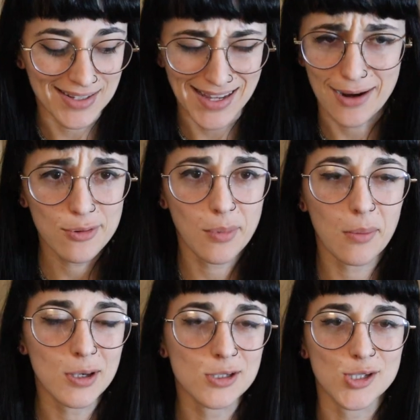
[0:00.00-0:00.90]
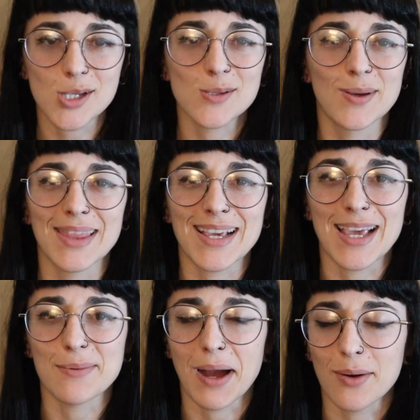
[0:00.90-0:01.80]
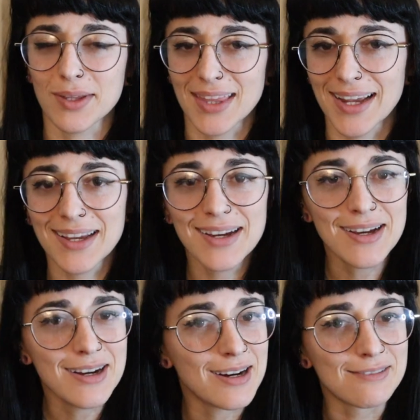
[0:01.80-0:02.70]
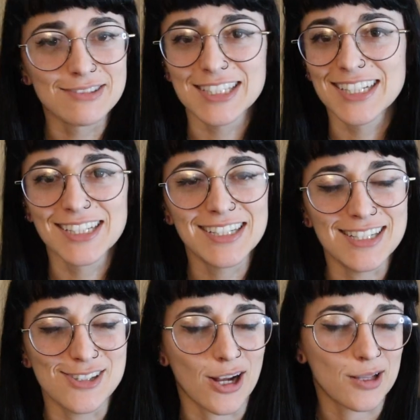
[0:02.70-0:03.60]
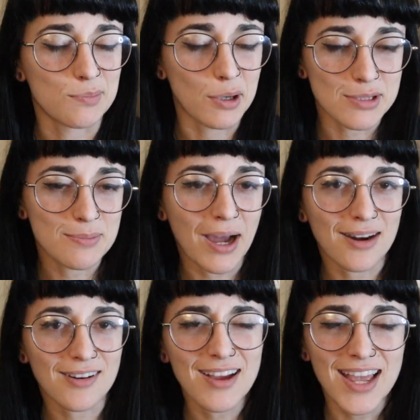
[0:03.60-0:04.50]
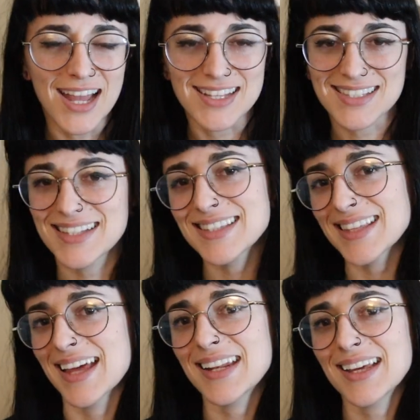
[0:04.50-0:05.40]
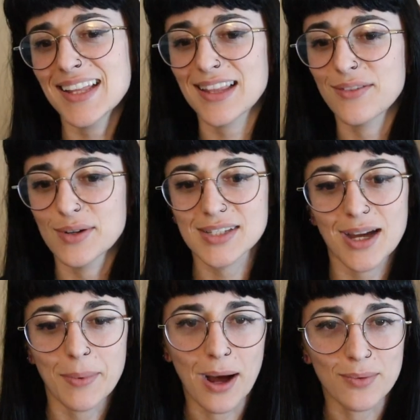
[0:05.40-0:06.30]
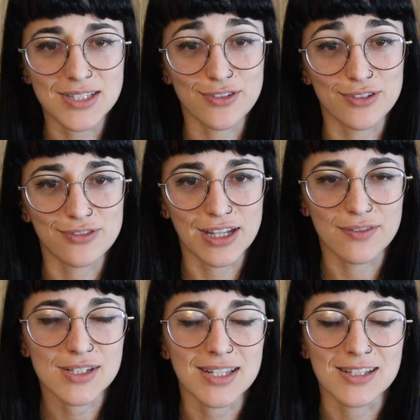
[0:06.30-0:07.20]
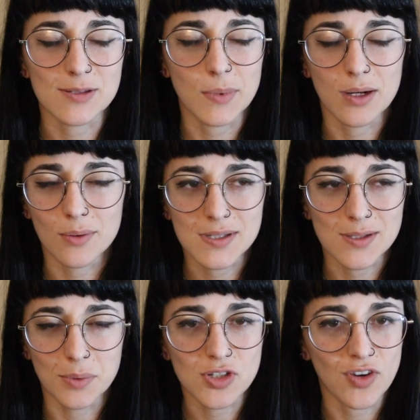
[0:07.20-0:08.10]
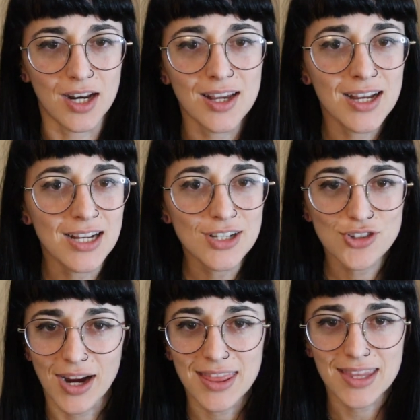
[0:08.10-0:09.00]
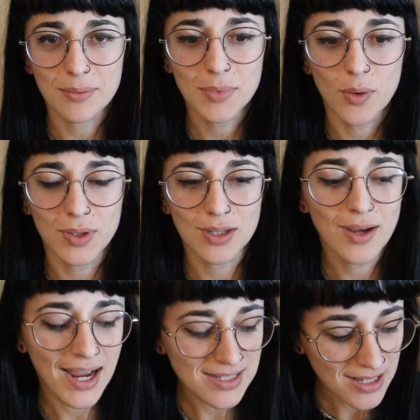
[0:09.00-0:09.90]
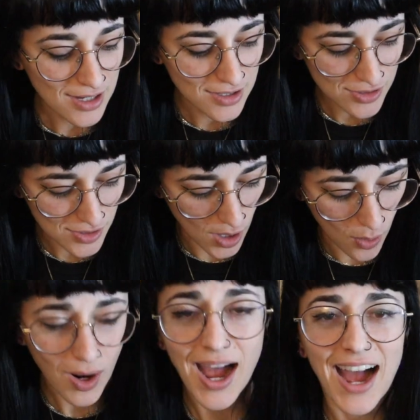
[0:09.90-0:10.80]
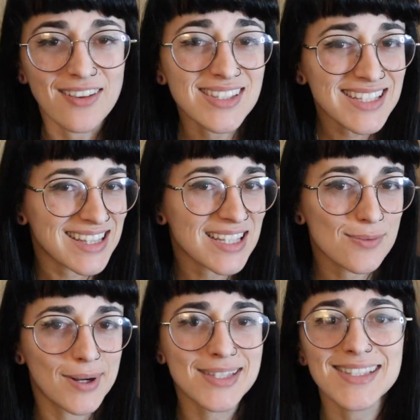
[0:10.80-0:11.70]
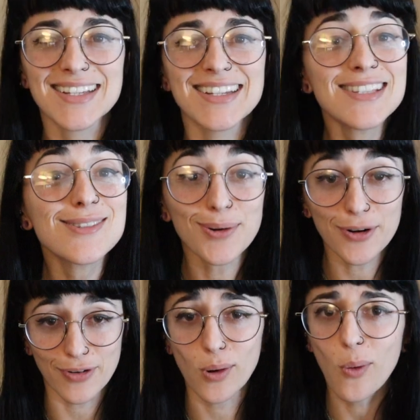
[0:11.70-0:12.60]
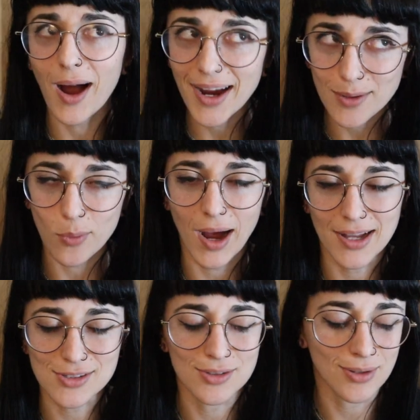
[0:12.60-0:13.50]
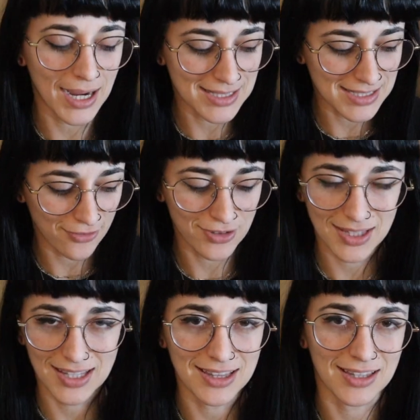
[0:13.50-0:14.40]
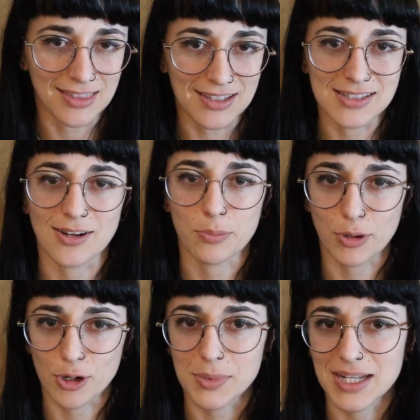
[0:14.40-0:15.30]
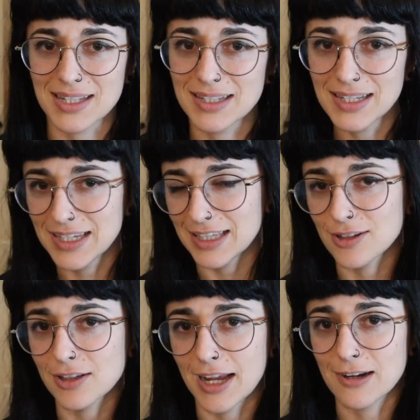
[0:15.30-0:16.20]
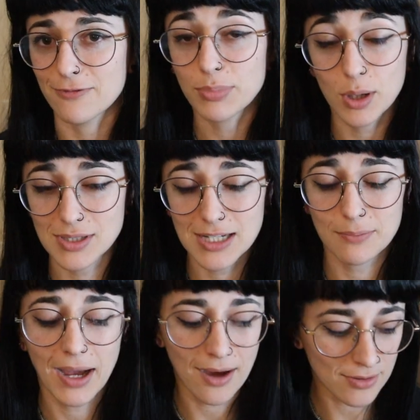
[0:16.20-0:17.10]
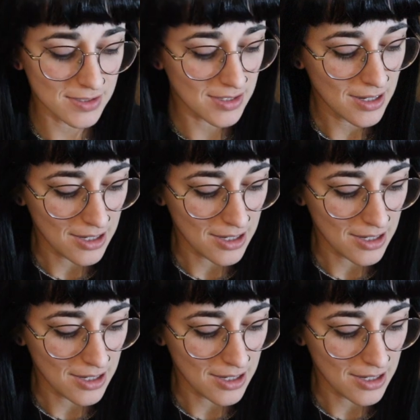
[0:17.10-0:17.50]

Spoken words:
Because I remember just when they came out with like a vanilla and chocolate protein powder, and since then they've always come out with different flavors and it's been always so much fun trying them with you guys. So I've seen these ones in store for quite a while, so I definitely think that these are permanent in their line of protein powders.